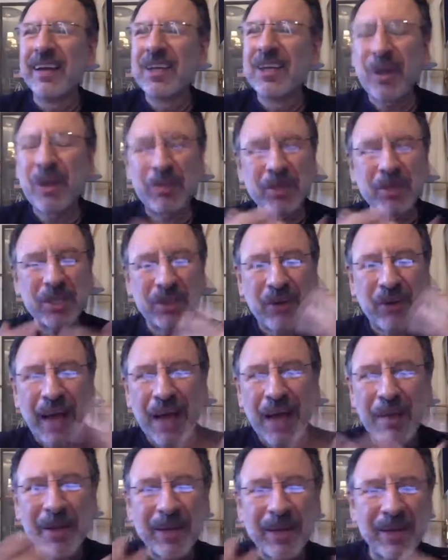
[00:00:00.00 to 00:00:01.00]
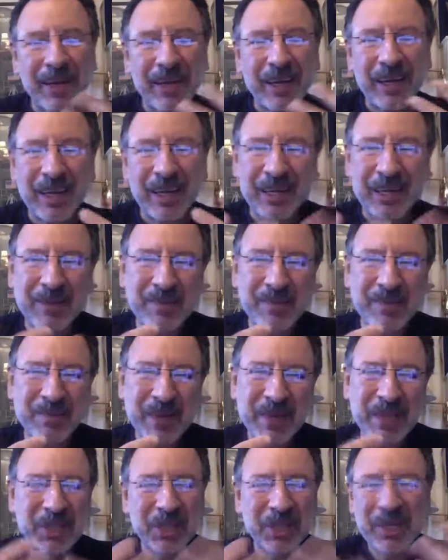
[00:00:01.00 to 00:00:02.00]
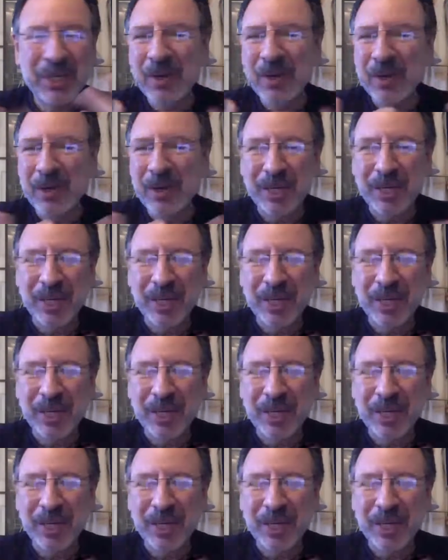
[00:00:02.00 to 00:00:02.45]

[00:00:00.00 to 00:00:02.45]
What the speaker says: So I'm describing a scenario